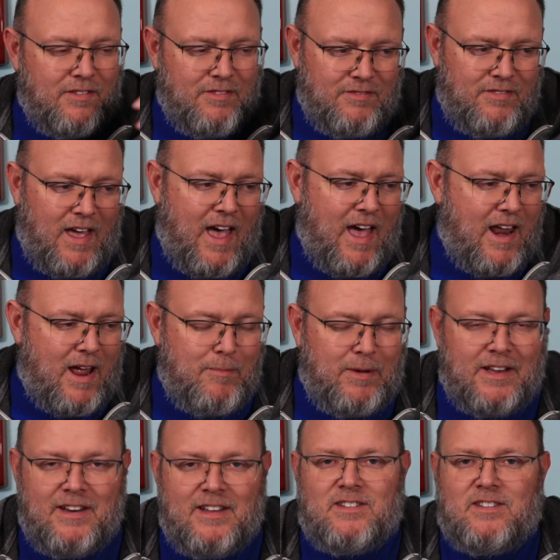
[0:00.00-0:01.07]
That I
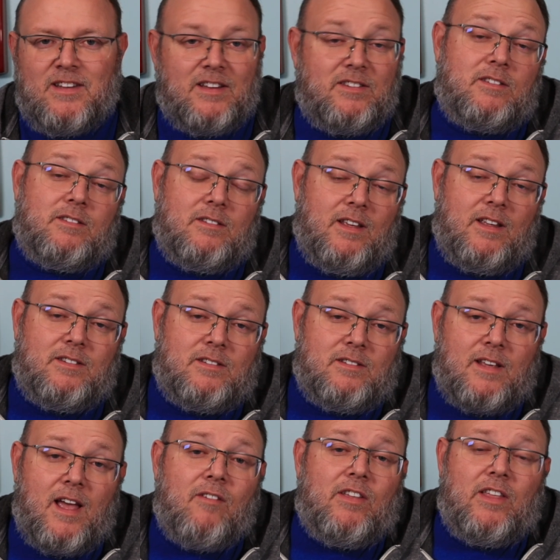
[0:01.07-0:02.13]
mean, it's it's it's
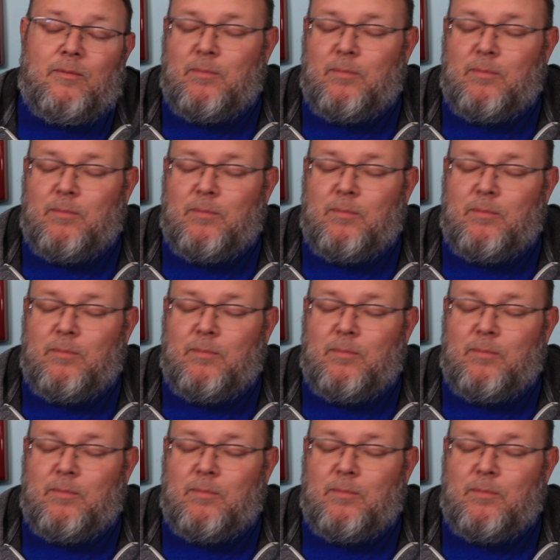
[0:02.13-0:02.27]
everything.